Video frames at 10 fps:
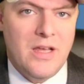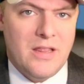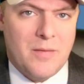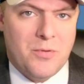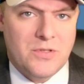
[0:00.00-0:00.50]

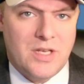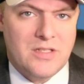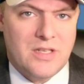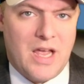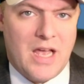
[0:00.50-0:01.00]
that
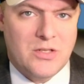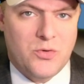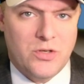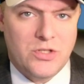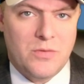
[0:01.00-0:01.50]
presents as
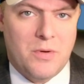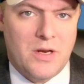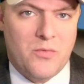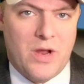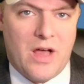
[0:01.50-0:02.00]
Christian but
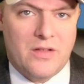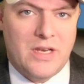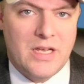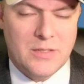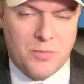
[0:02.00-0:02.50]
in reality
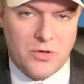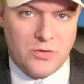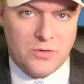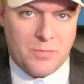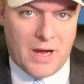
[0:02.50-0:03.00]
is
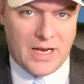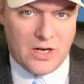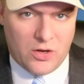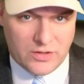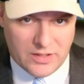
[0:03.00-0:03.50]
produced by
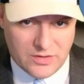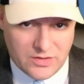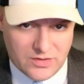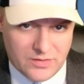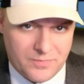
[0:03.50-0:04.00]
cultists.